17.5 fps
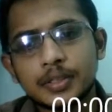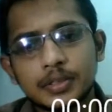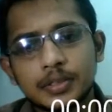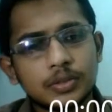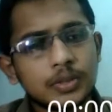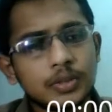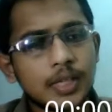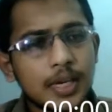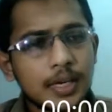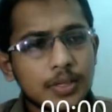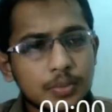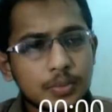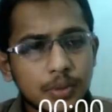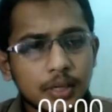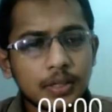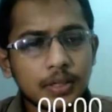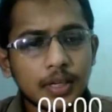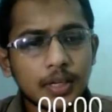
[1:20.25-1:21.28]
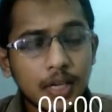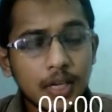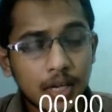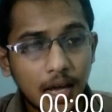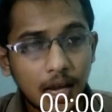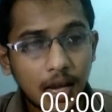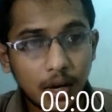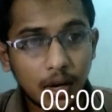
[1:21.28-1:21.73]
So that is one thing.
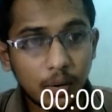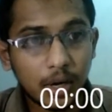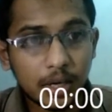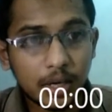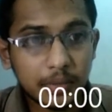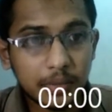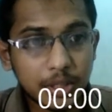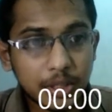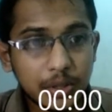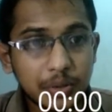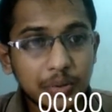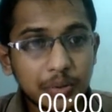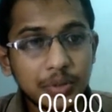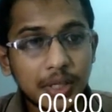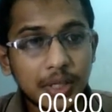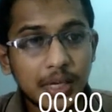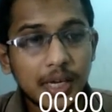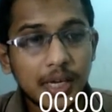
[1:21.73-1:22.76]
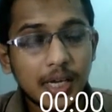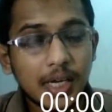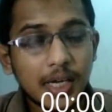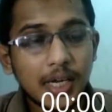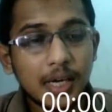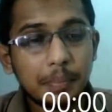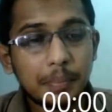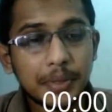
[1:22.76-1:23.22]
And now let me show you the
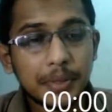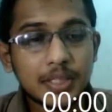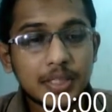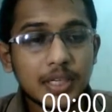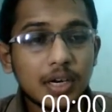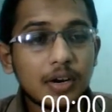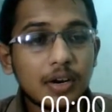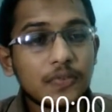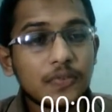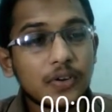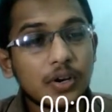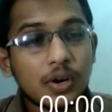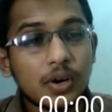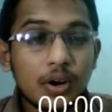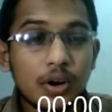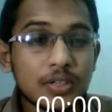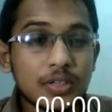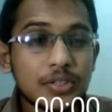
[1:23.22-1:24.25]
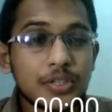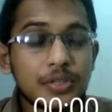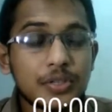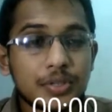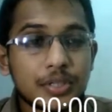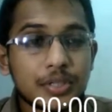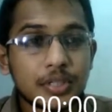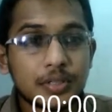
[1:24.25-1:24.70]
picture of our
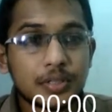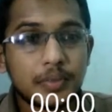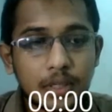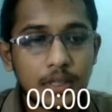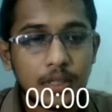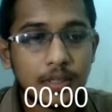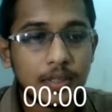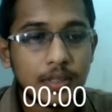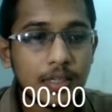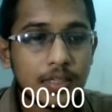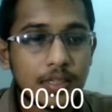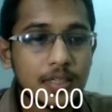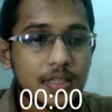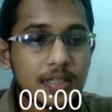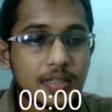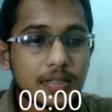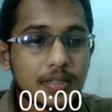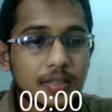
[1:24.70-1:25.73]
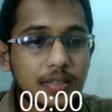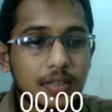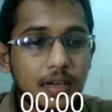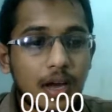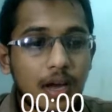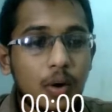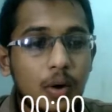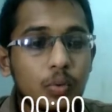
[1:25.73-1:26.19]
constitution. This is
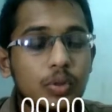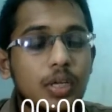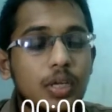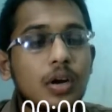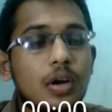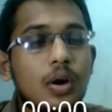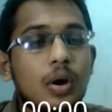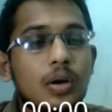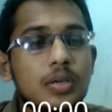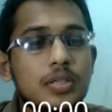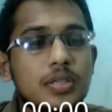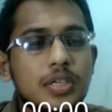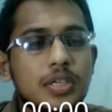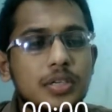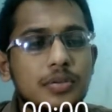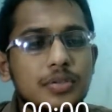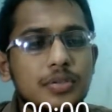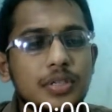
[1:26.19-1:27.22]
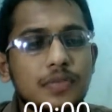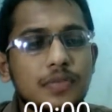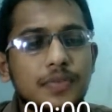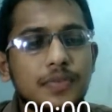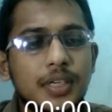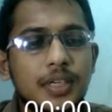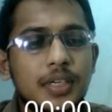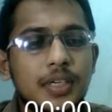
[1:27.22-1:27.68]
how the Constitution of
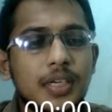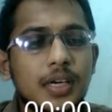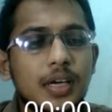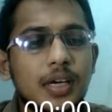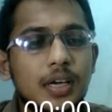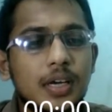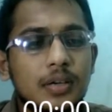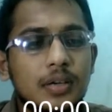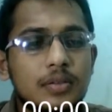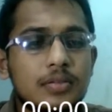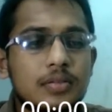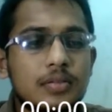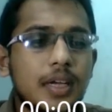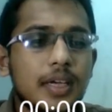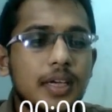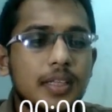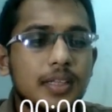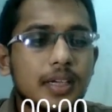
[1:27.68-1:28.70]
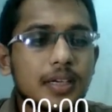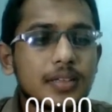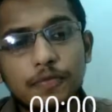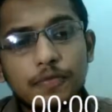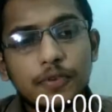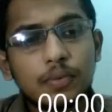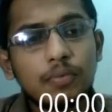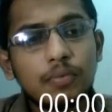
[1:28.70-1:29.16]
India looks like. That is,
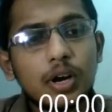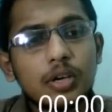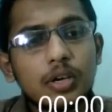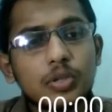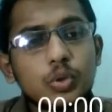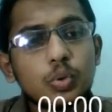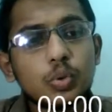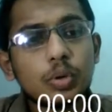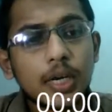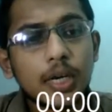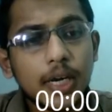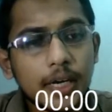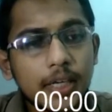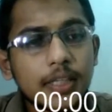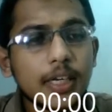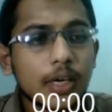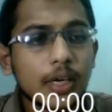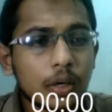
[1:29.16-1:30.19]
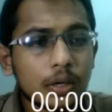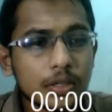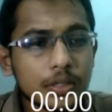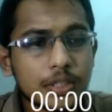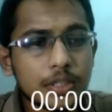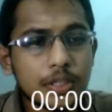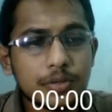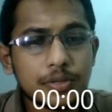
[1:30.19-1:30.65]
if you want to read the
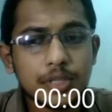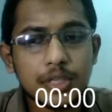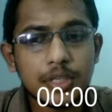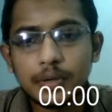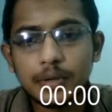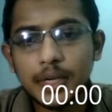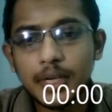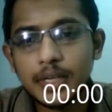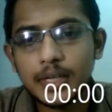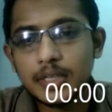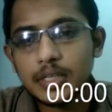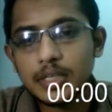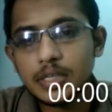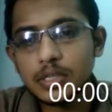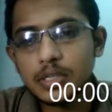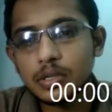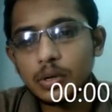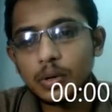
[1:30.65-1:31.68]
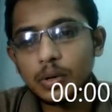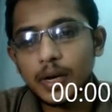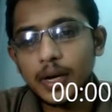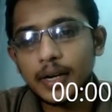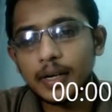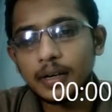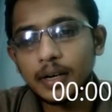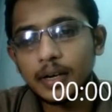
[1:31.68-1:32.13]
Constitution, you can just go
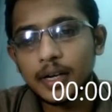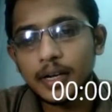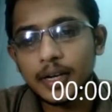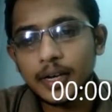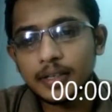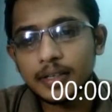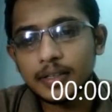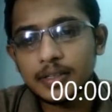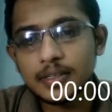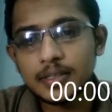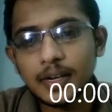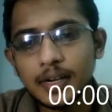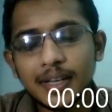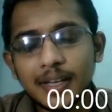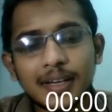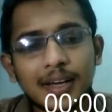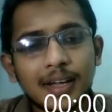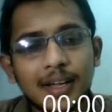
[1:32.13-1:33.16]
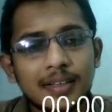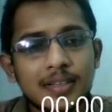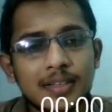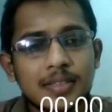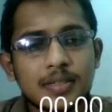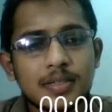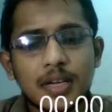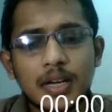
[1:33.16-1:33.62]
and click in this link, and
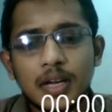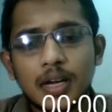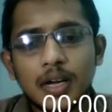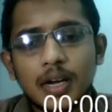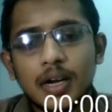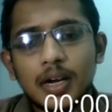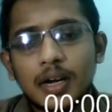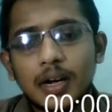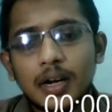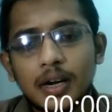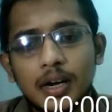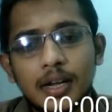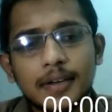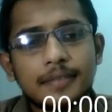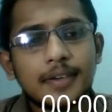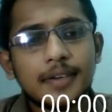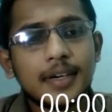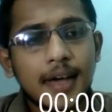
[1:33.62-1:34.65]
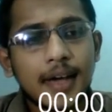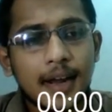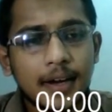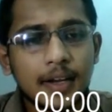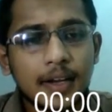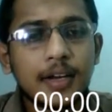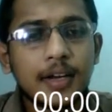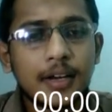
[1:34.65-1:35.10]
this link will
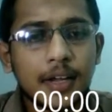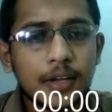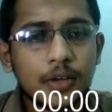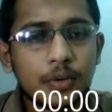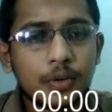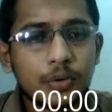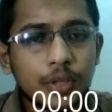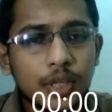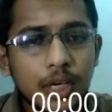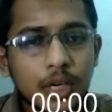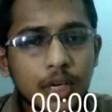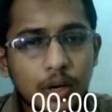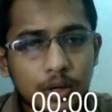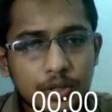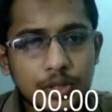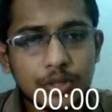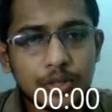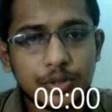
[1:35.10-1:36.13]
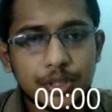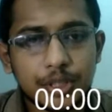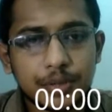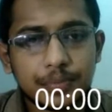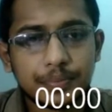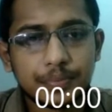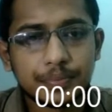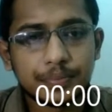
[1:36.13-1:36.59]
directly take you to the Constitution.
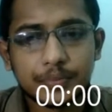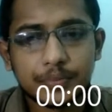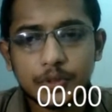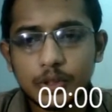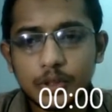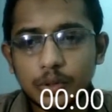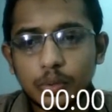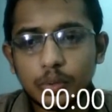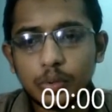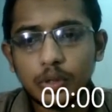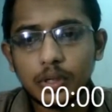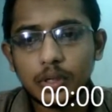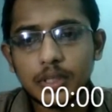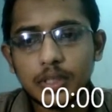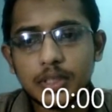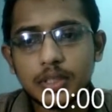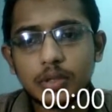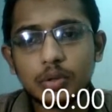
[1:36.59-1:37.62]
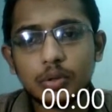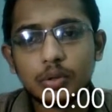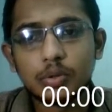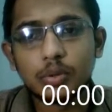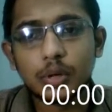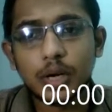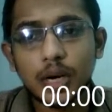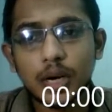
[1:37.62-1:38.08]
So let's go
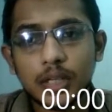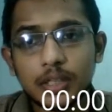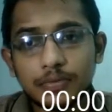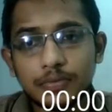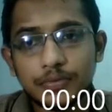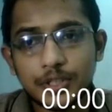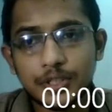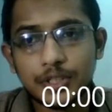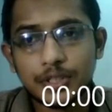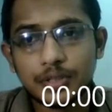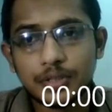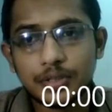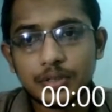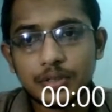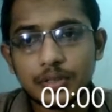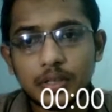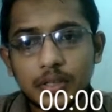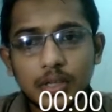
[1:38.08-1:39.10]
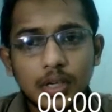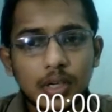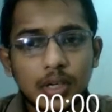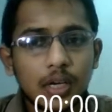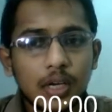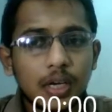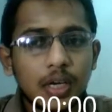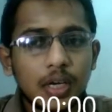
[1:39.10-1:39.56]
to other features.
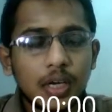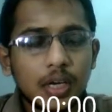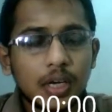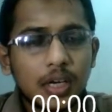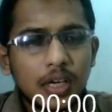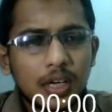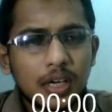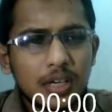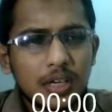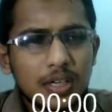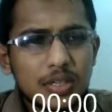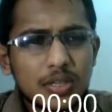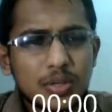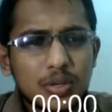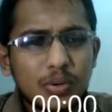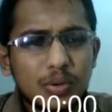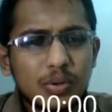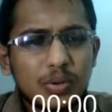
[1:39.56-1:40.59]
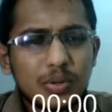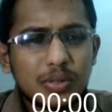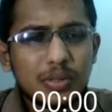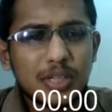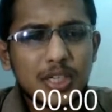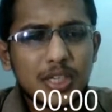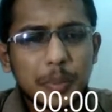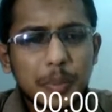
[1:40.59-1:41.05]
So
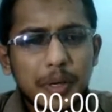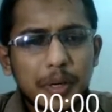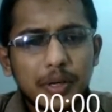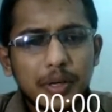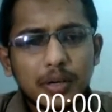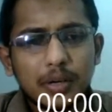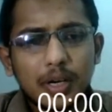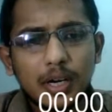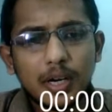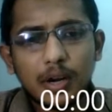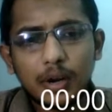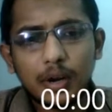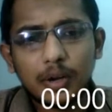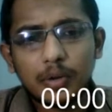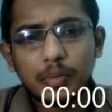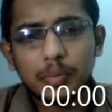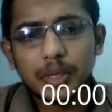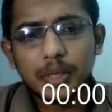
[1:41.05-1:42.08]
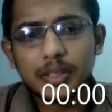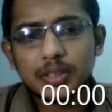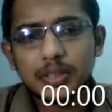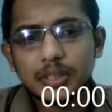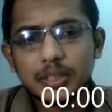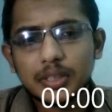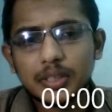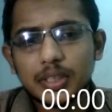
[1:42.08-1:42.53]
this particular
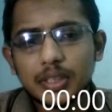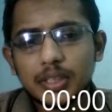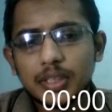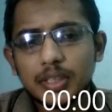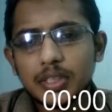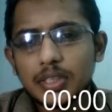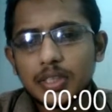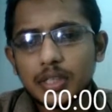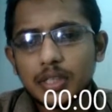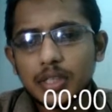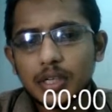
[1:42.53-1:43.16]
document is